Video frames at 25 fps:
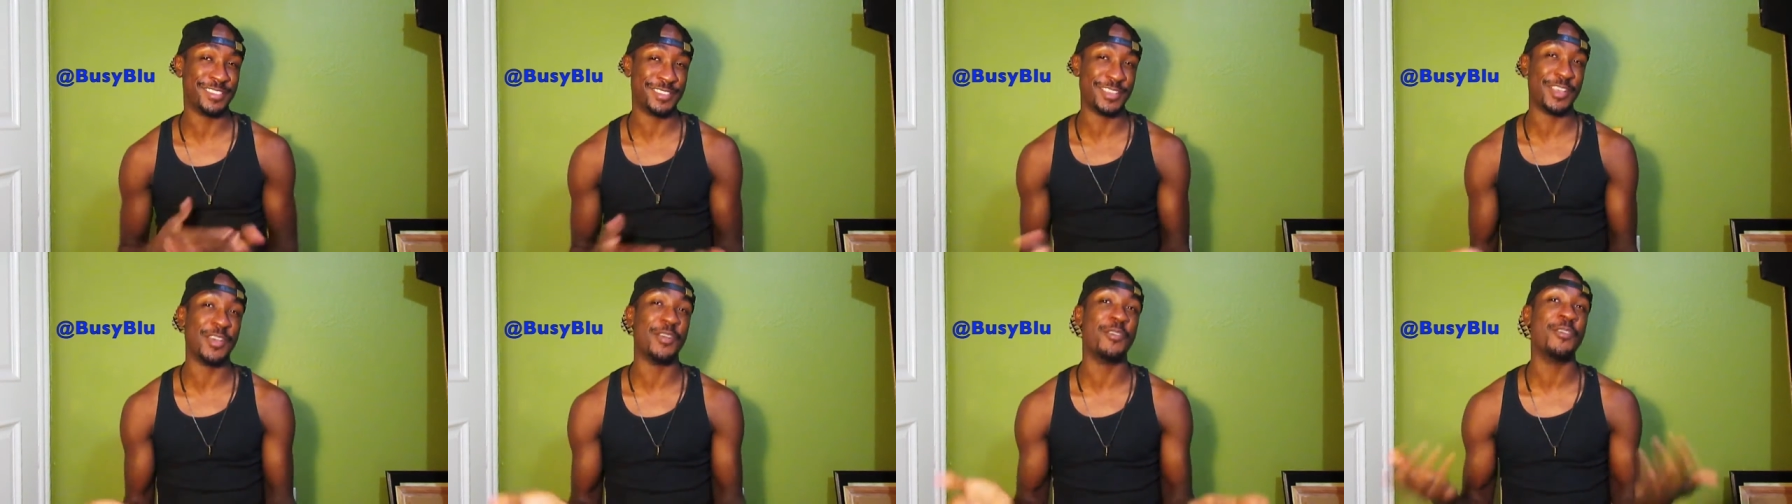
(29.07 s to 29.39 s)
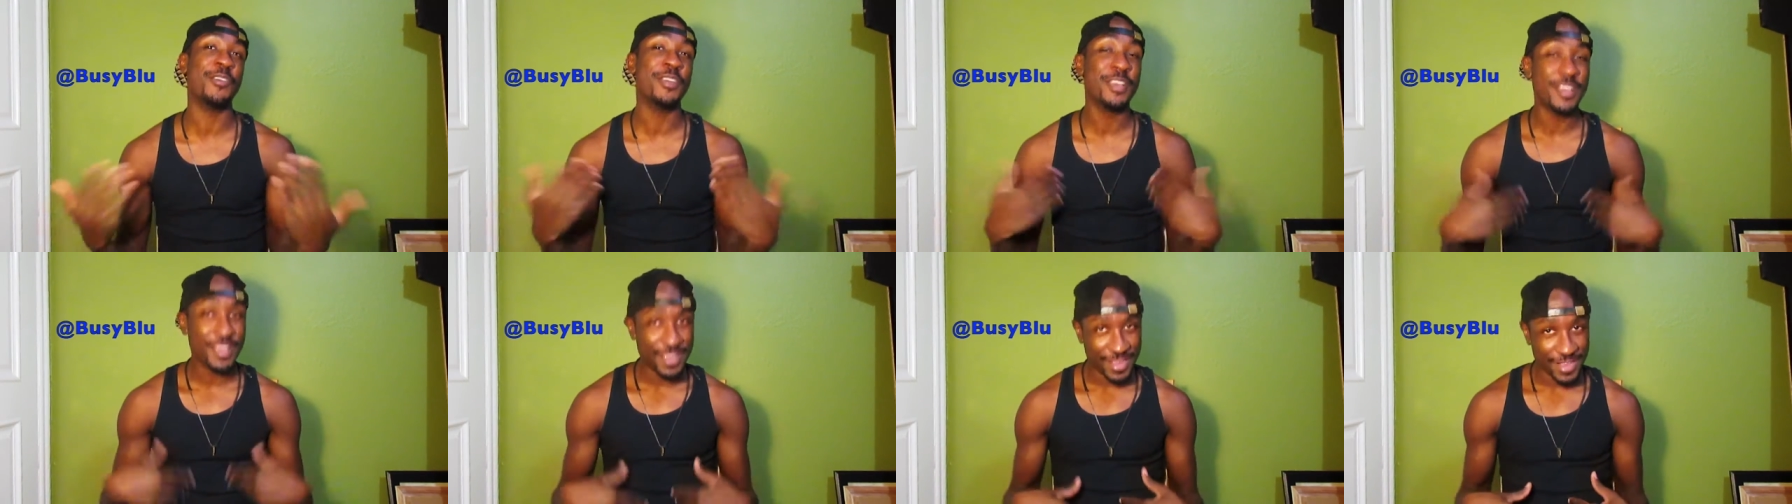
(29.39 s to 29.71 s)

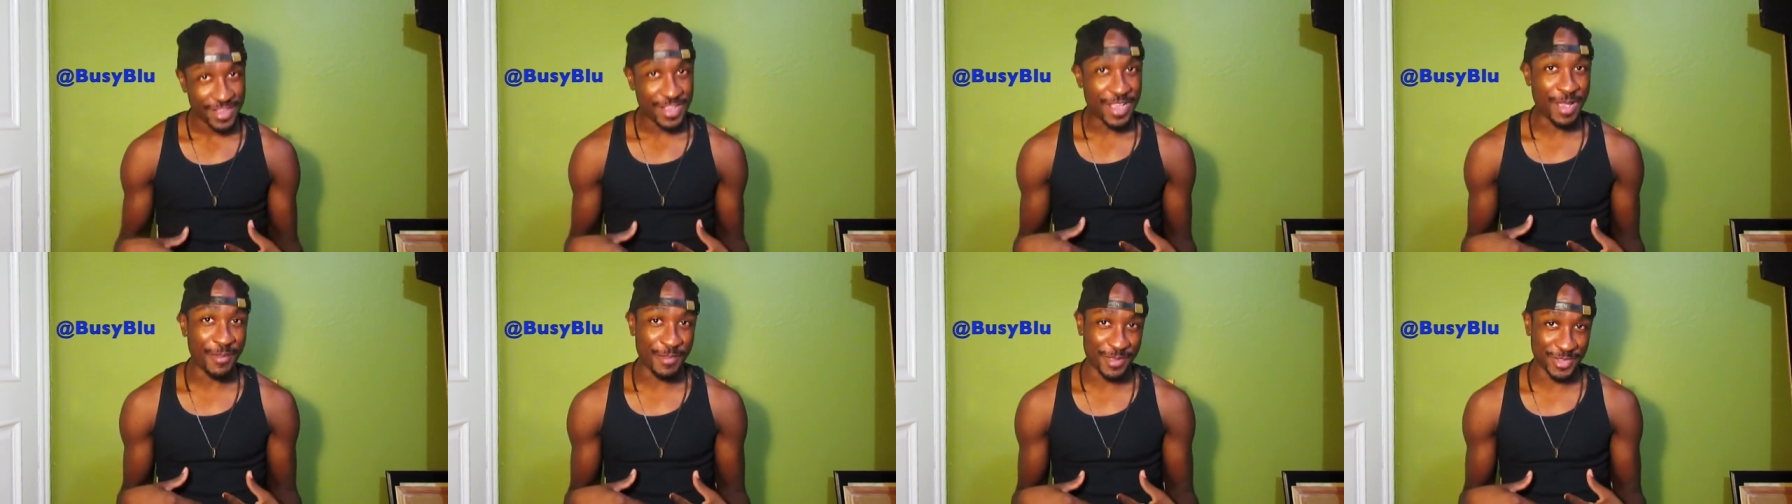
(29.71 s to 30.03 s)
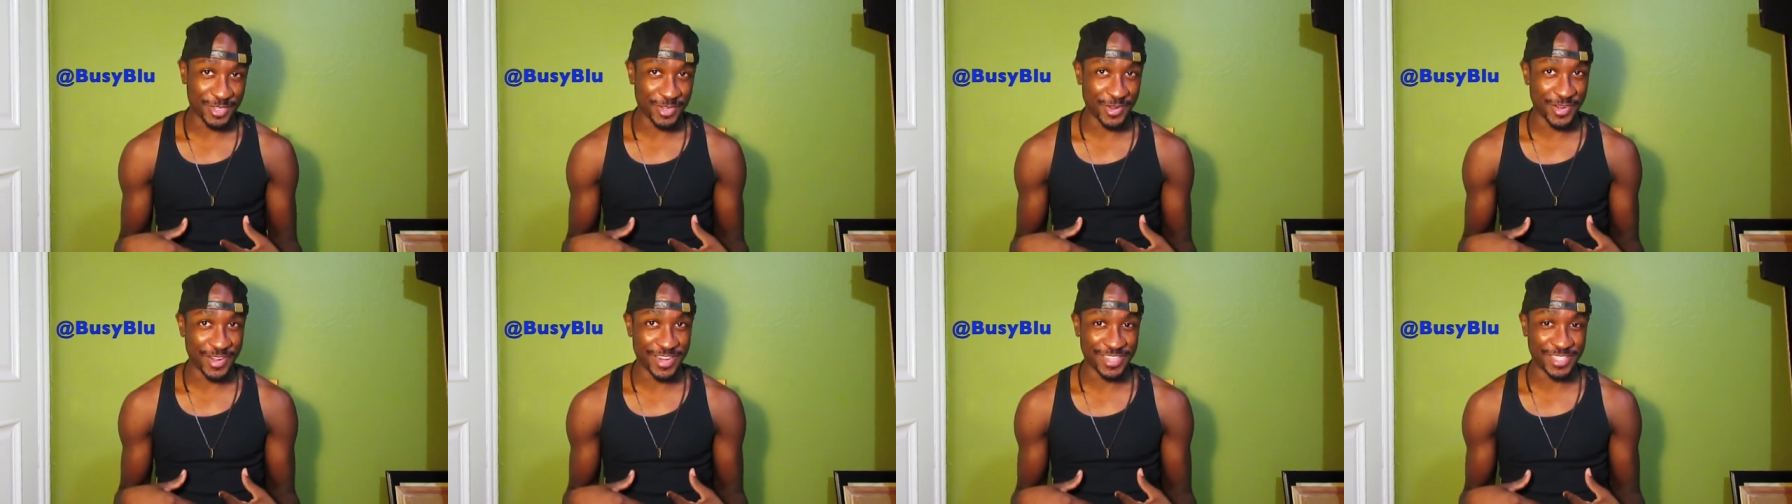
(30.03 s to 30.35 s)
So come
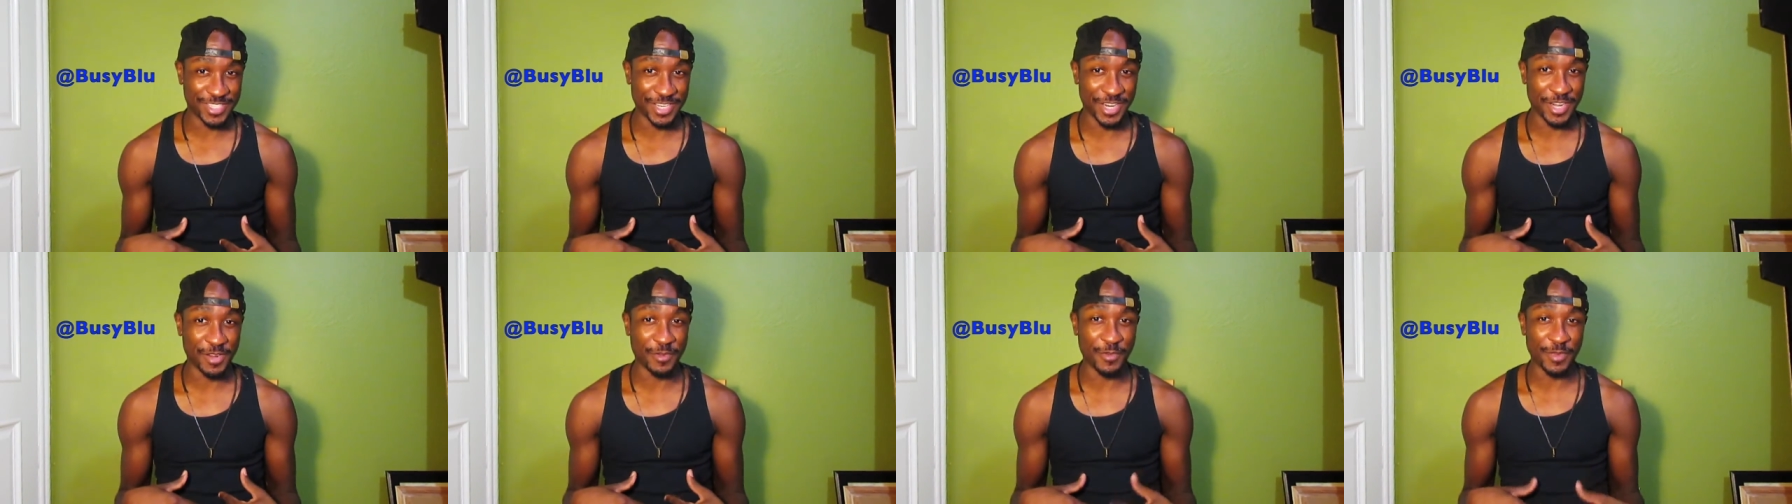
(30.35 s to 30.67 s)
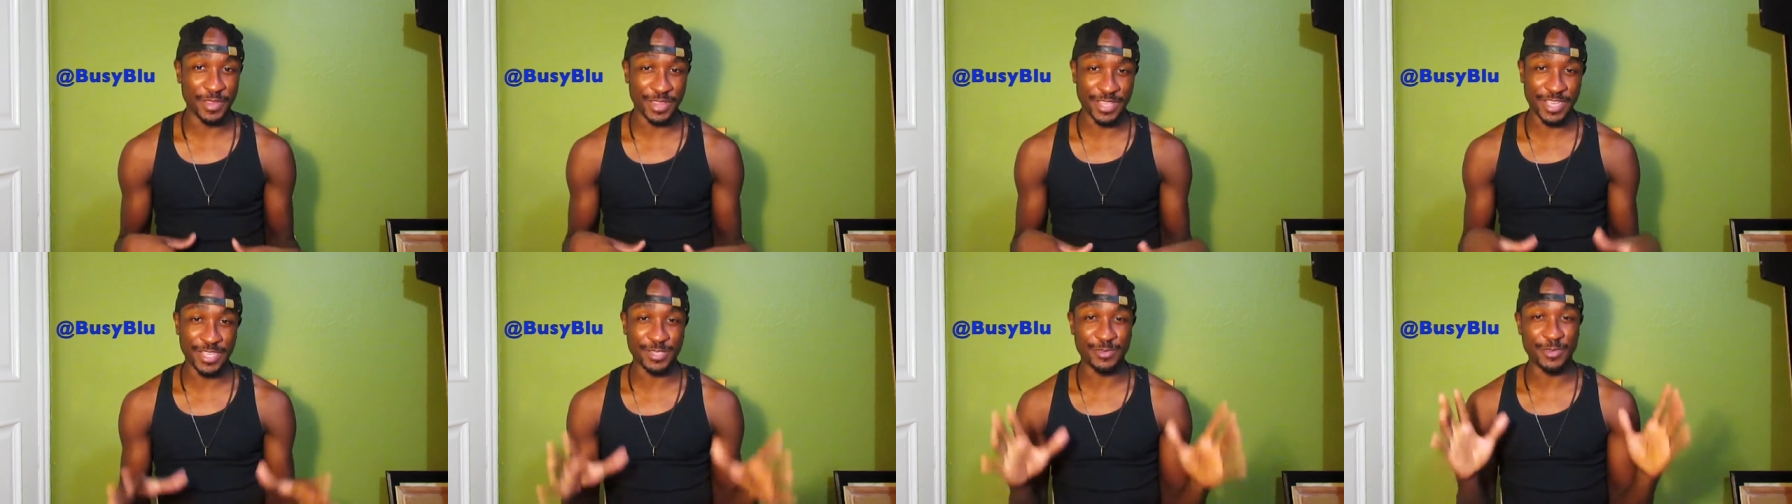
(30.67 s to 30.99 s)
and join this journey
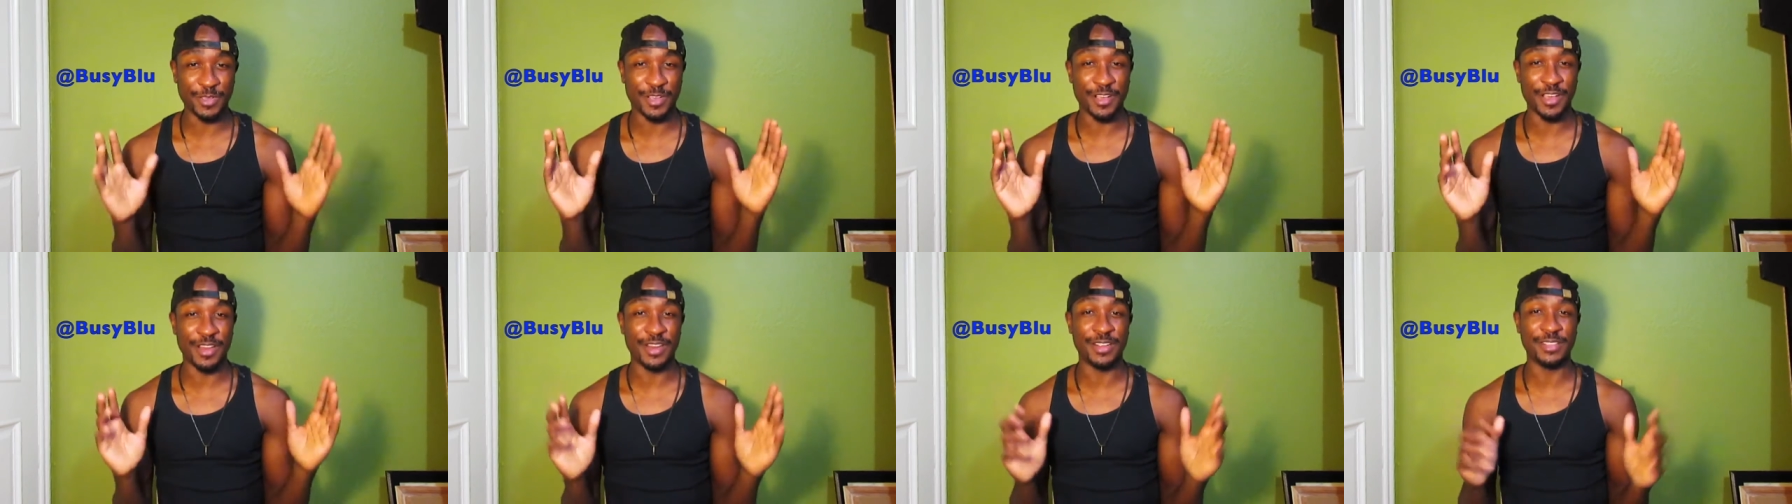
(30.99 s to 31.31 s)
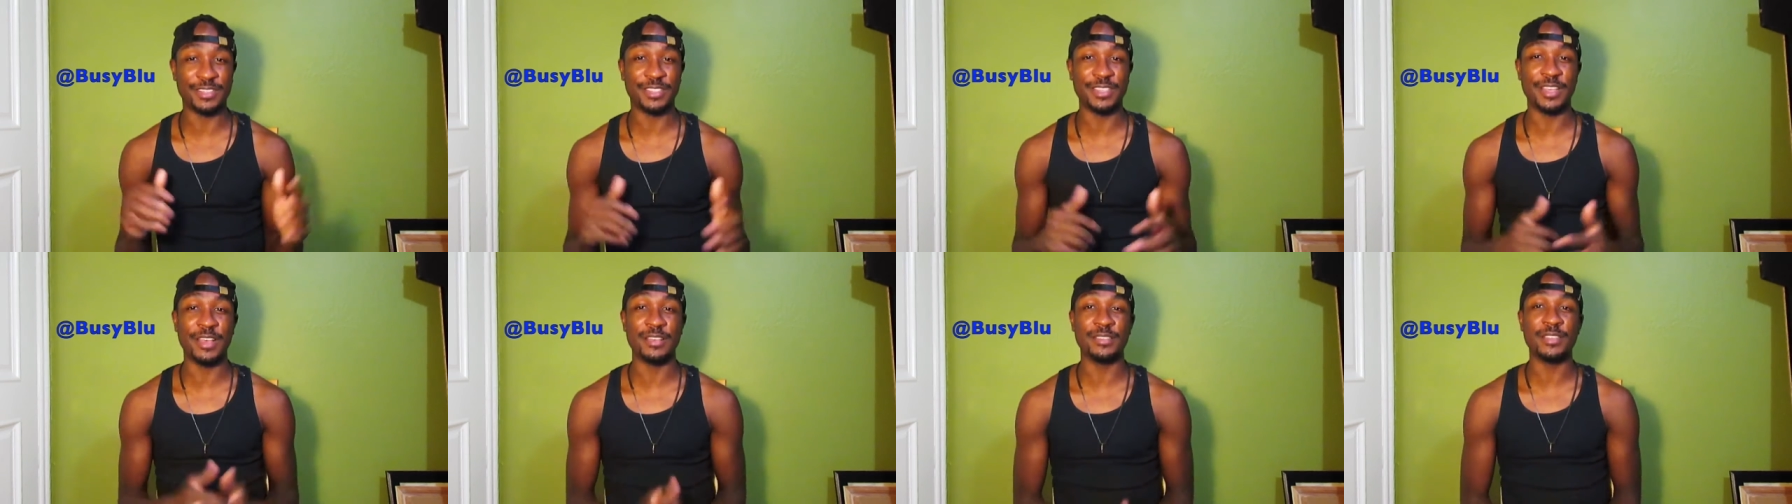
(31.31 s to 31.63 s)
with us. We call
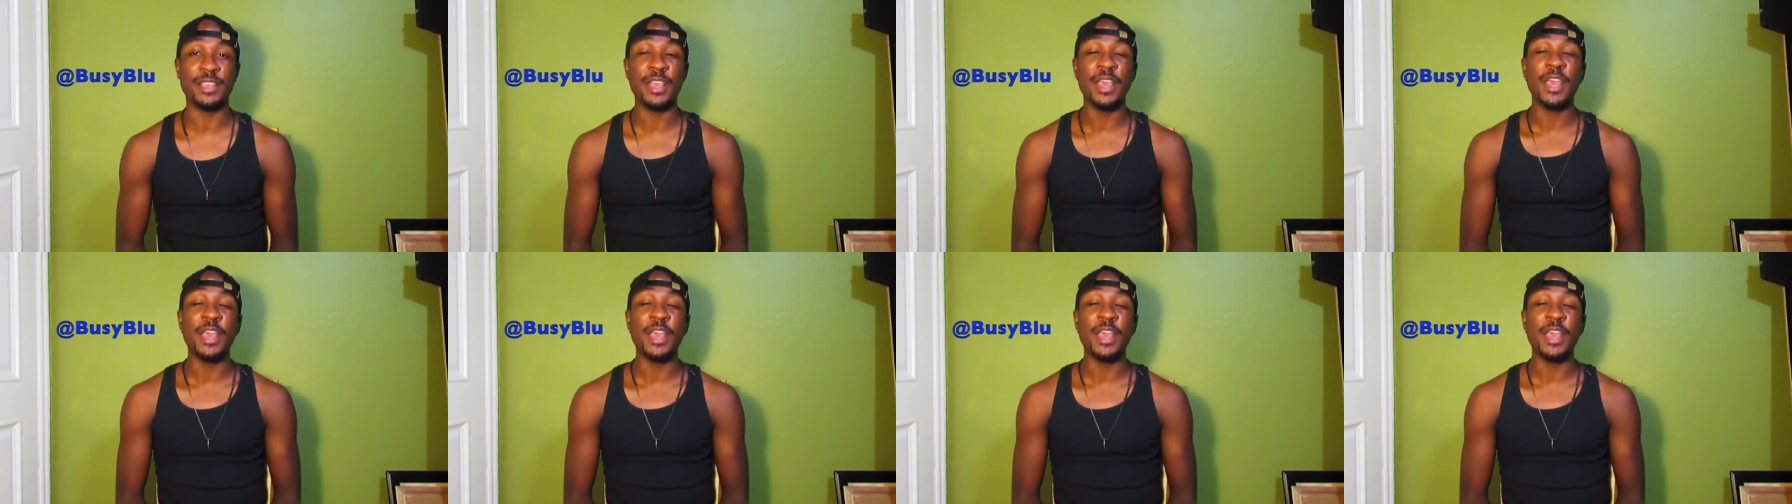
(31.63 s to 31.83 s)
ourselves